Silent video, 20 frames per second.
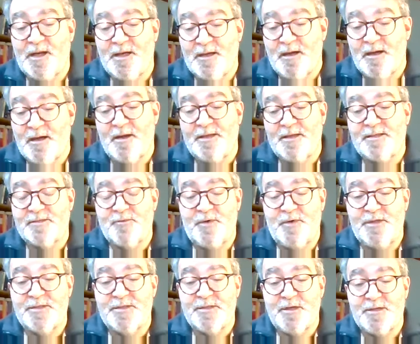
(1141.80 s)
nice
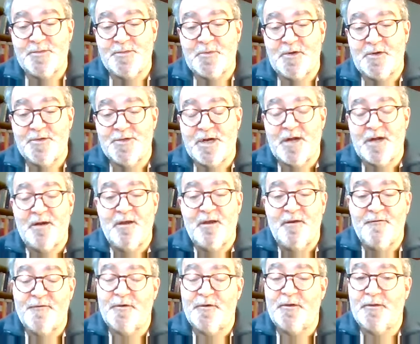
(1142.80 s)
research project
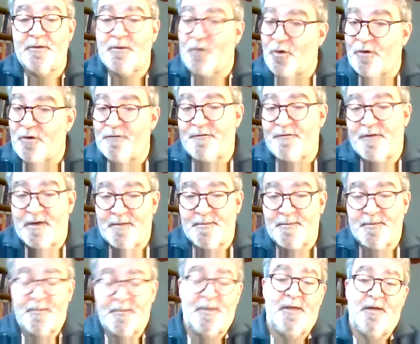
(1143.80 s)
for a law
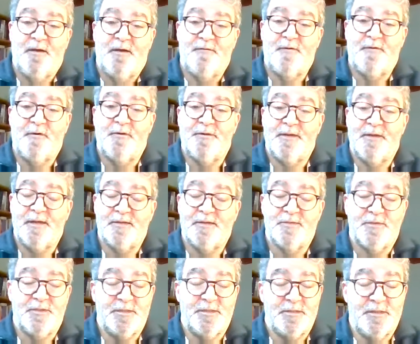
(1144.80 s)
firm, of all things,
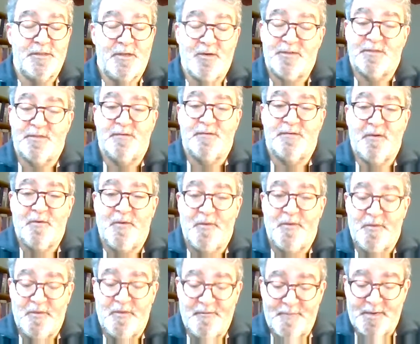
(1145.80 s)
which is not something we
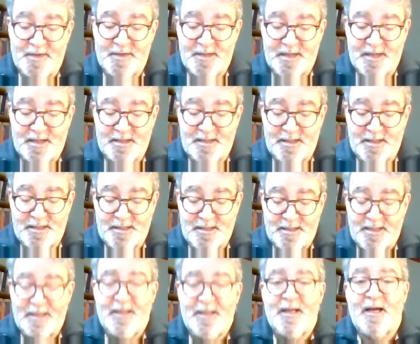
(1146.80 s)
would have predicted.
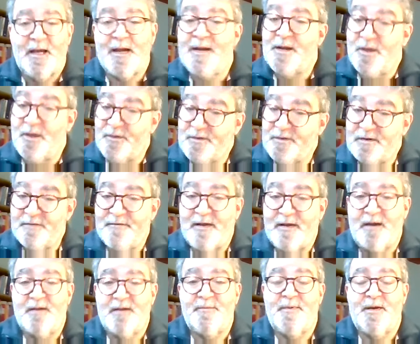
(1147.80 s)
Another
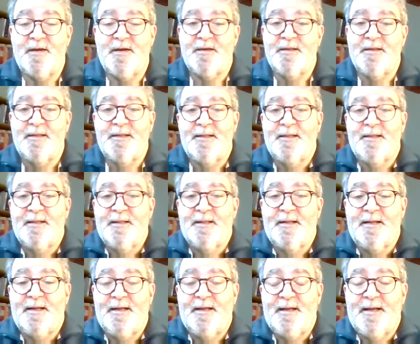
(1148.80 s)
developer,
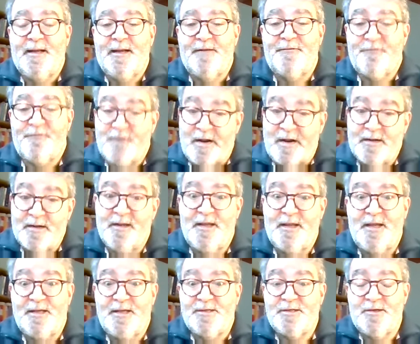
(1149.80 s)

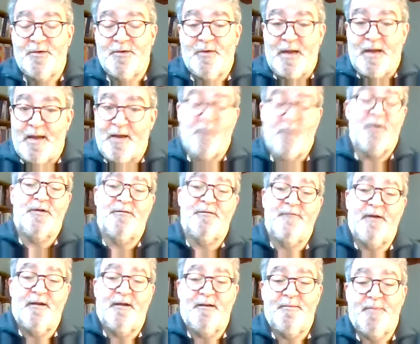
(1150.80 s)
friendly to our
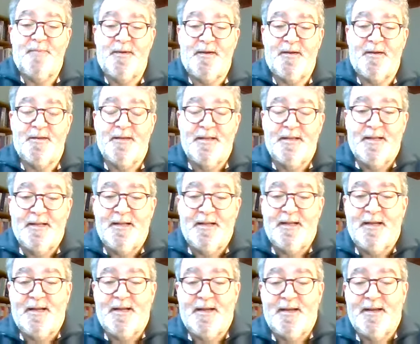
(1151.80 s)
developer,
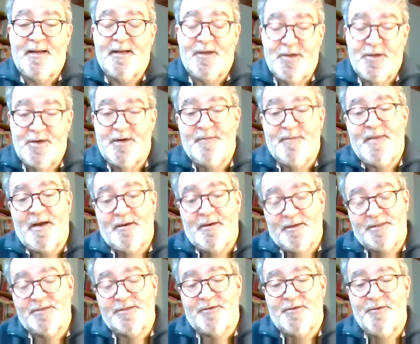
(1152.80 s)
heard about
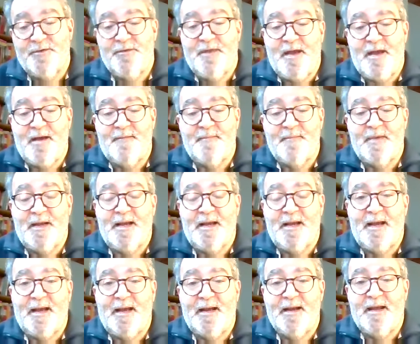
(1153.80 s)
us through them
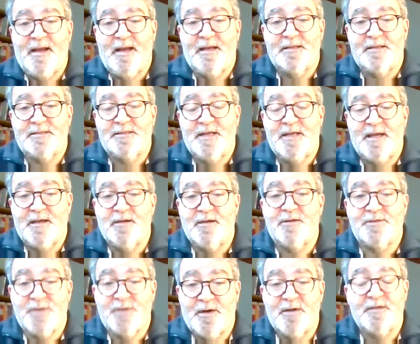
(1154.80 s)
and has taken
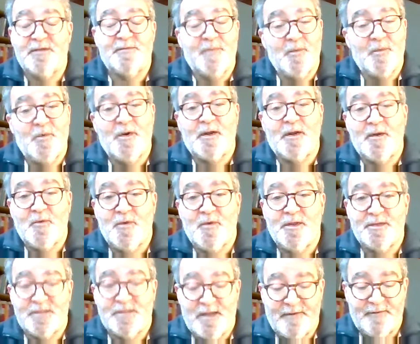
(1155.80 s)
us on, has been working with
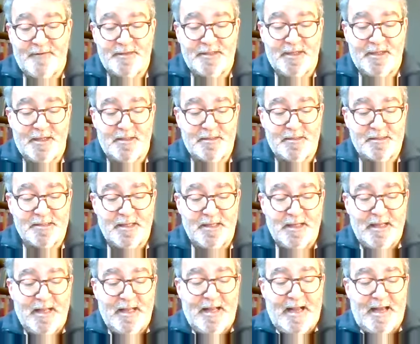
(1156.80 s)
us ever since.
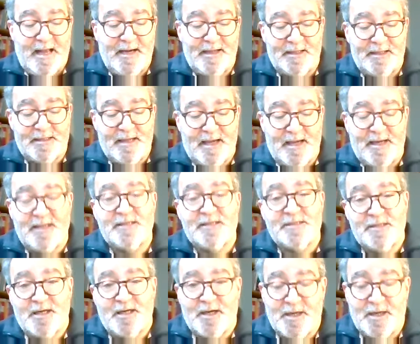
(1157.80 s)
And it
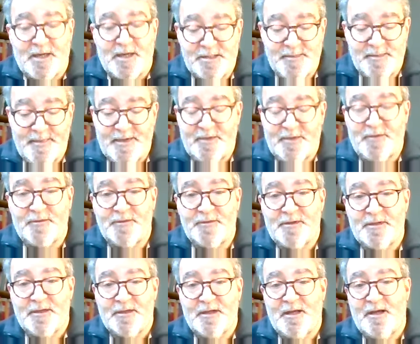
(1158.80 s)
started to build
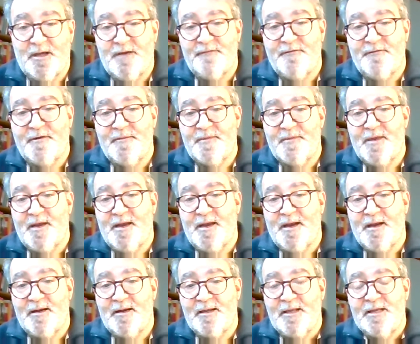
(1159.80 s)
from
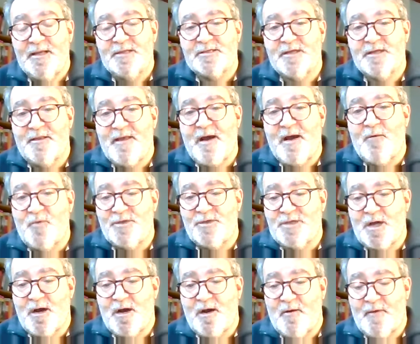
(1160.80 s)
there. So that was
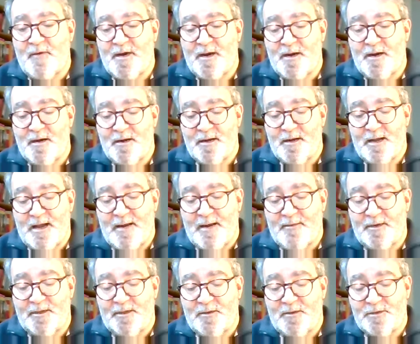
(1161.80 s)
our
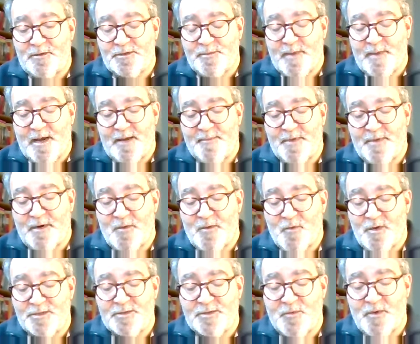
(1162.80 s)
launch pad, but it
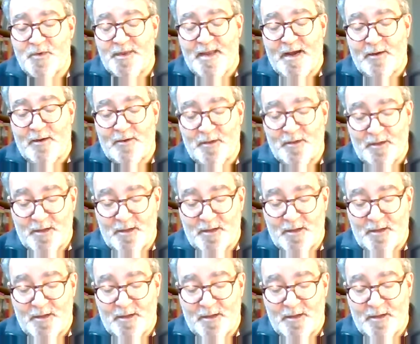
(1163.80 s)
wasn't without